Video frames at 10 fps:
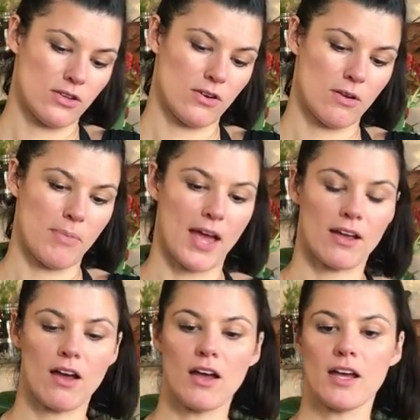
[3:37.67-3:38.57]
turn it
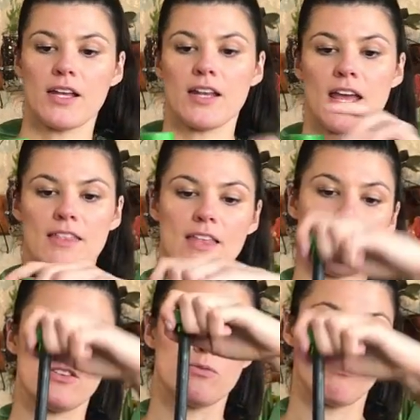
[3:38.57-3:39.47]
back on, and
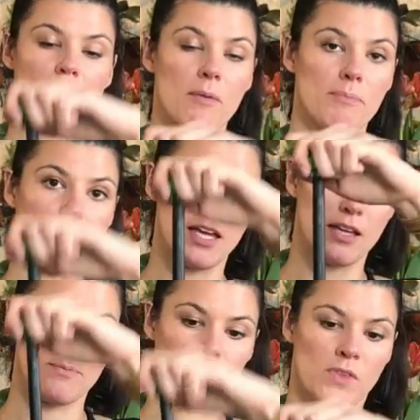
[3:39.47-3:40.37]
then you pump it
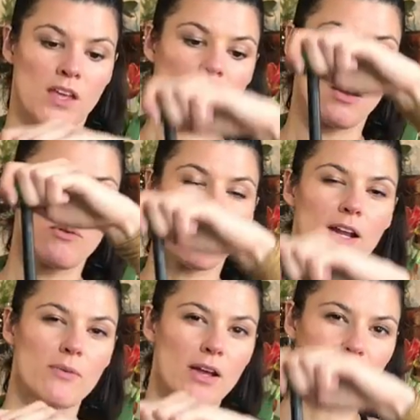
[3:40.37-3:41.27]

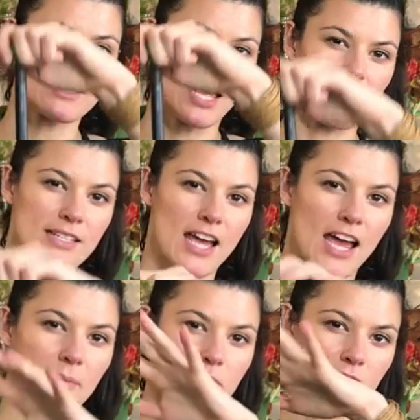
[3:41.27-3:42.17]
right around 10
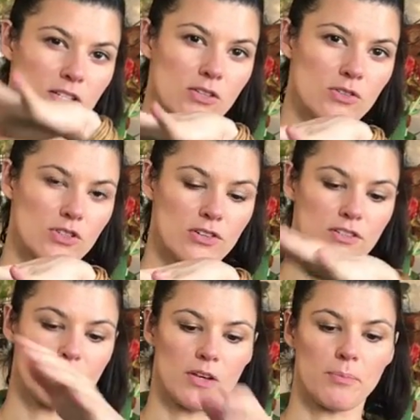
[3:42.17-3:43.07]
times until you start
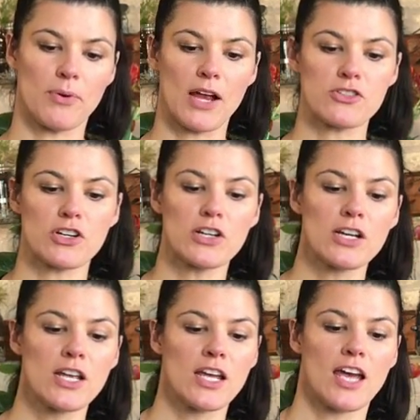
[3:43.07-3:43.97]
to feel
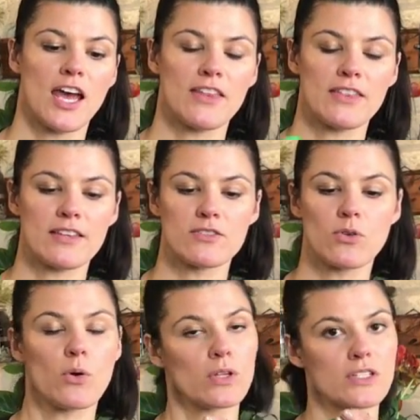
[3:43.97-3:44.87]
pressure. And then this
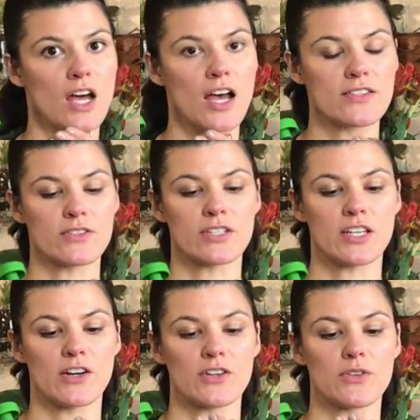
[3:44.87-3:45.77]
gold nozzle
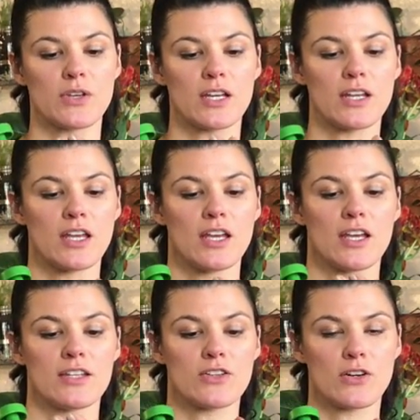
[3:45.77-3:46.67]
here, you could
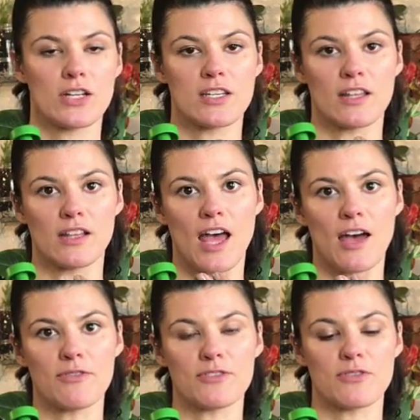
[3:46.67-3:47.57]
turn it to the
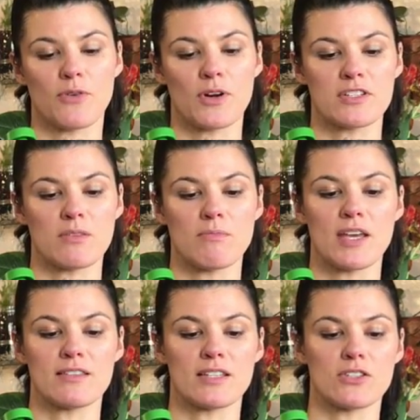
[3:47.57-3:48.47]
left for it to
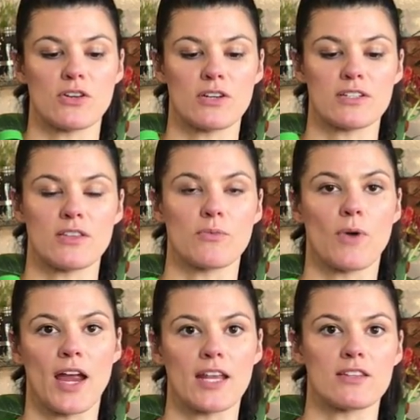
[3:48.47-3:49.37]
mist and turn it to the
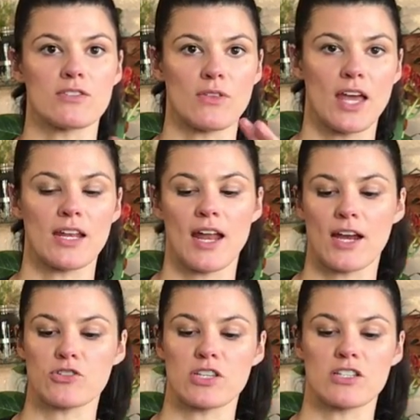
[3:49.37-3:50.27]
right so that it
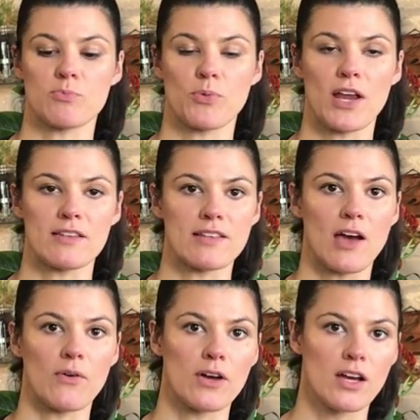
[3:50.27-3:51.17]
actually sprays
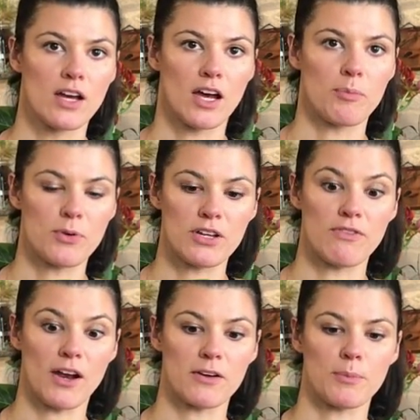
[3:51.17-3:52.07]
out a pretty
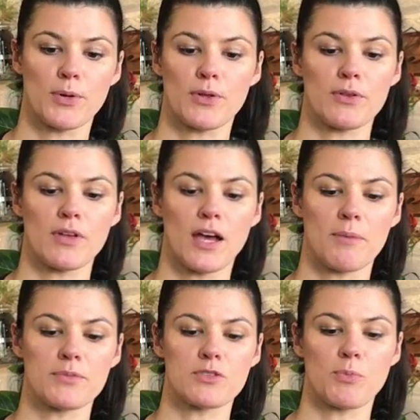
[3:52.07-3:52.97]
veritable
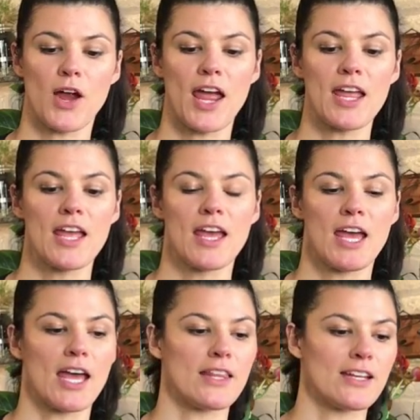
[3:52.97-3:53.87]
spray.
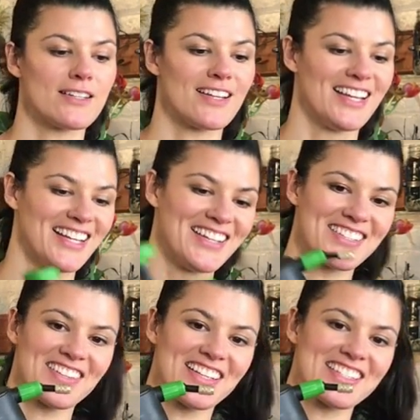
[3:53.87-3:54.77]
And then,
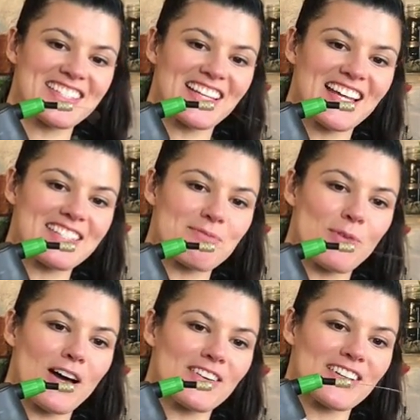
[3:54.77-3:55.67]
so it still had some
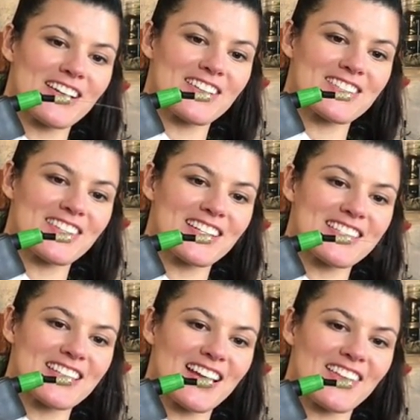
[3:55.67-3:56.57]
water in here, so you could
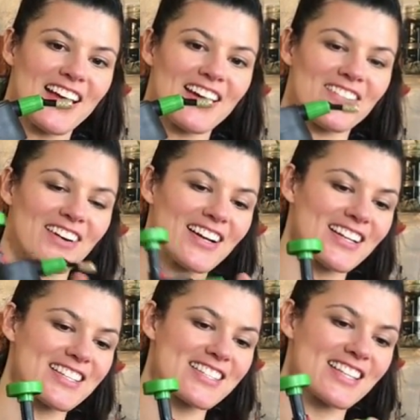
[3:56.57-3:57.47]
see how that
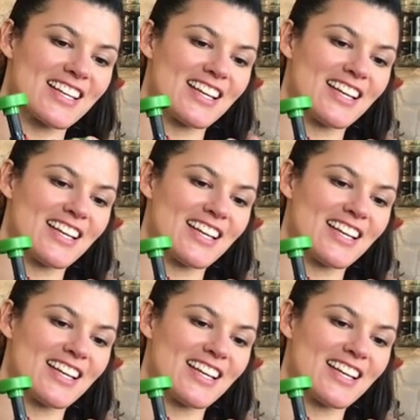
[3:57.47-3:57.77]
works.